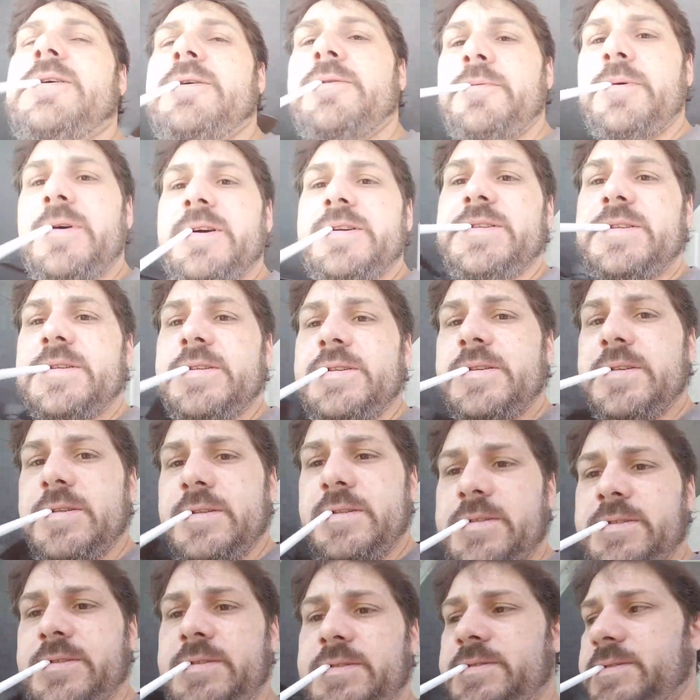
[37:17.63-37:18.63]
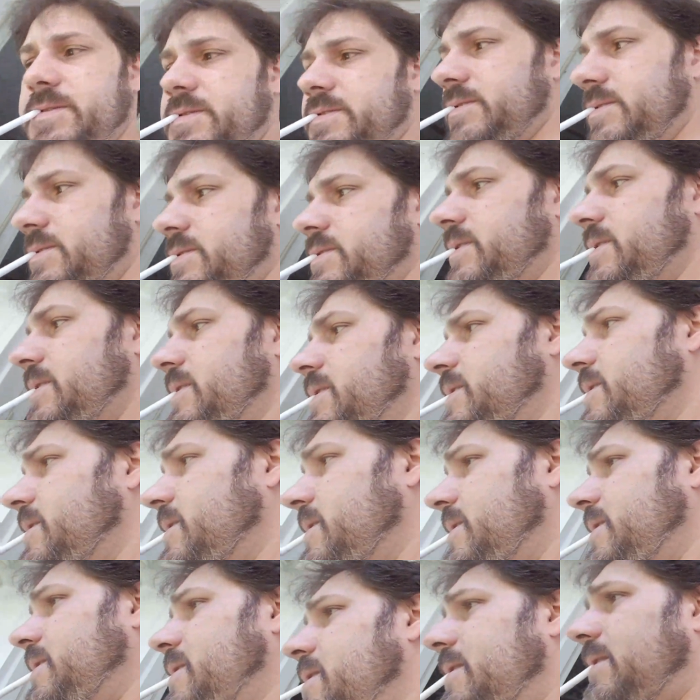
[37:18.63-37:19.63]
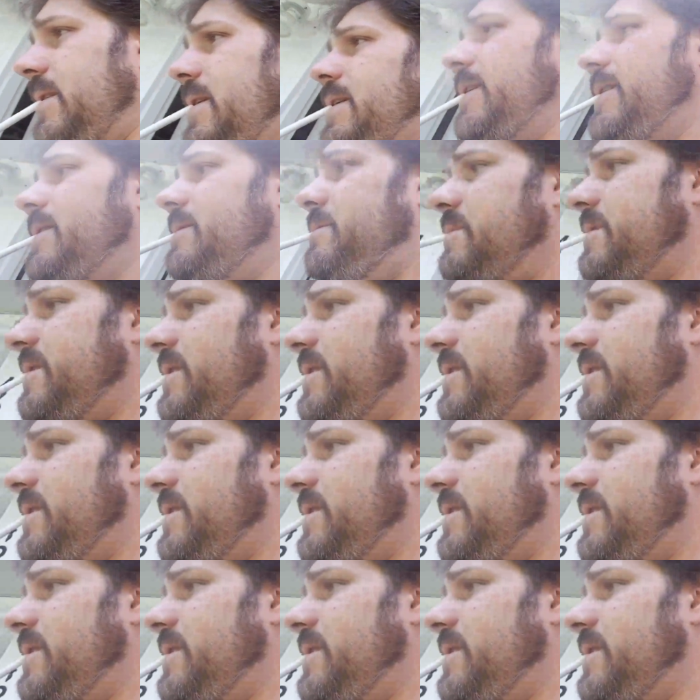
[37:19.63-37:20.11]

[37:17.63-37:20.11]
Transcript: her wishes. And I am